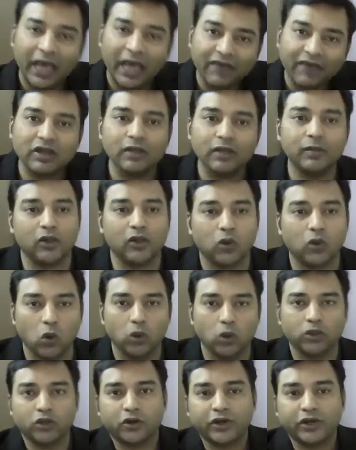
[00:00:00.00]
available
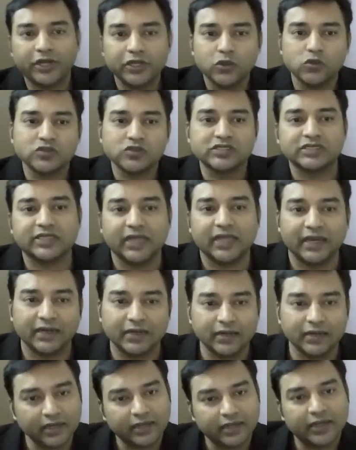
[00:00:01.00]
code to reuse it
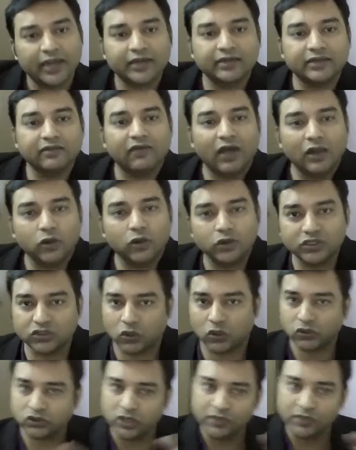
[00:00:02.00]
and get the value is
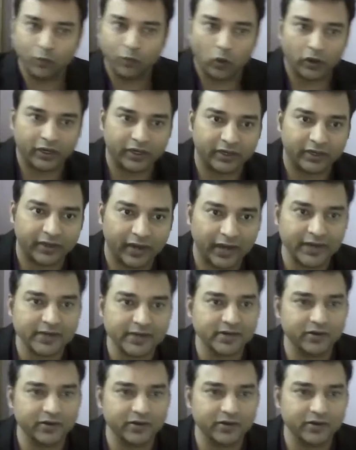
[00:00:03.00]
also important, right?